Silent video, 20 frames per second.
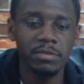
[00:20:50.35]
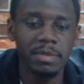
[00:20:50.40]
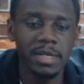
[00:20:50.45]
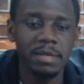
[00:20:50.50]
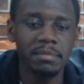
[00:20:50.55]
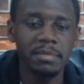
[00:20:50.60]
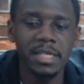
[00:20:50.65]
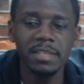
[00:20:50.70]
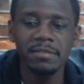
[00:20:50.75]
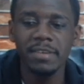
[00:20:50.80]
But
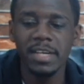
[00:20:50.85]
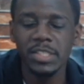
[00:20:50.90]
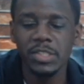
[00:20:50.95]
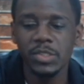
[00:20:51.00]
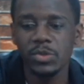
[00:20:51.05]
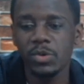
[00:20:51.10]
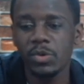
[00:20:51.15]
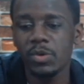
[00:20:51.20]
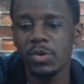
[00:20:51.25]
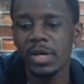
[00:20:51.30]
I believe
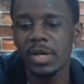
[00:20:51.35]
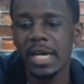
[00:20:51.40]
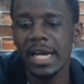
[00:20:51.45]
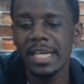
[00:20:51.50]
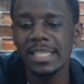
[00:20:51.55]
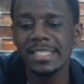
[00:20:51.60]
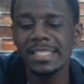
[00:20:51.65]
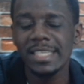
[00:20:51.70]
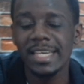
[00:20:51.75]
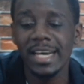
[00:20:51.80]
Arsenal
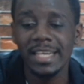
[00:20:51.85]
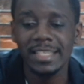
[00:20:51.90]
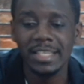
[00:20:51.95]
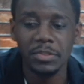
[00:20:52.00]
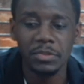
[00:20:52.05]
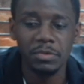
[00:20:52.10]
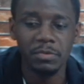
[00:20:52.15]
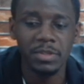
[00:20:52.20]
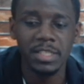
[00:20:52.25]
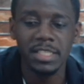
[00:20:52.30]
has a high
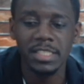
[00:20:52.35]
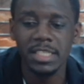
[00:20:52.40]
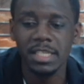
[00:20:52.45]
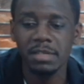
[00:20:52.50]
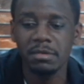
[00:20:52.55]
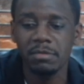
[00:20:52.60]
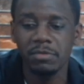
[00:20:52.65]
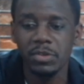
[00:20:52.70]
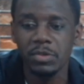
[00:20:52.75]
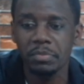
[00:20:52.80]
chance of winning this
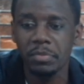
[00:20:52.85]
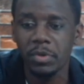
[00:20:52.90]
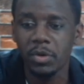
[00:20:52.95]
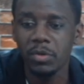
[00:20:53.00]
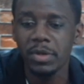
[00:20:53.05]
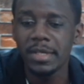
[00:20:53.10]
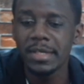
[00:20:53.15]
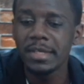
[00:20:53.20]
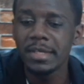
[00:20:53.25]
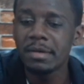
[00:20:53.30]
game of
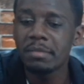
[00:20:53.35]
football.